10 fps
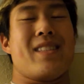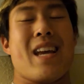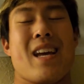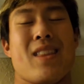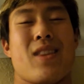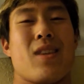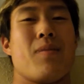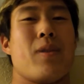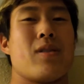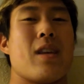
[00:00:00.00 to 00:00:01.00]
the
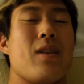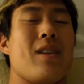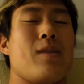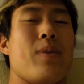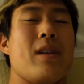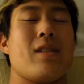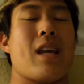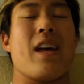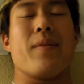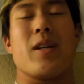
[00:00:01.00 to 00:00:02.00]
10th most healthiest beans.
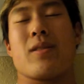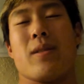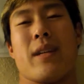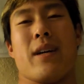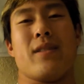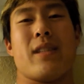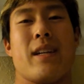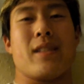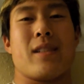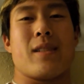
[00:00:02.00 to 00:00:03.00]
I am also on health
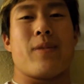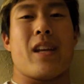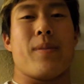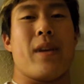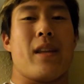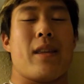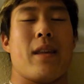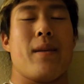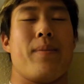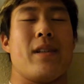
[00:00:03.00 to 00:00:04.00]
science because I'm taking big
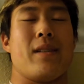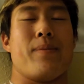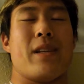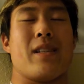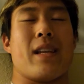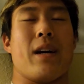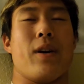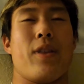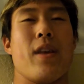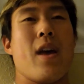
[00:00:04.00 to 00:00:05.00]
basic
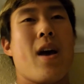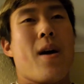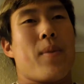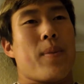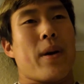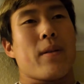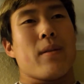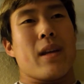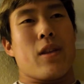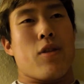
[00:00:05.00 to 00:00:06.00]
health. But
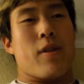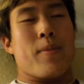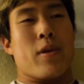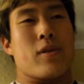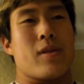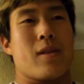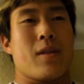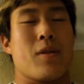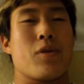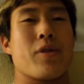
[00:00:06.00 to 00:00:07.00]
apparently, the three
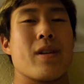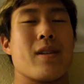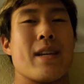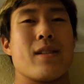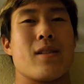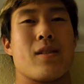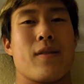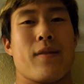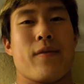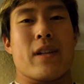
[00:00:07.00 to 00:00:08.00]
most nutrient dense
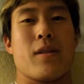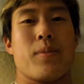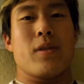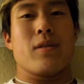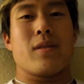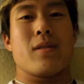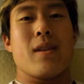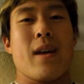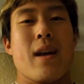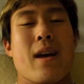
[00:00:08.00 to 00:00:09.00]
vegetables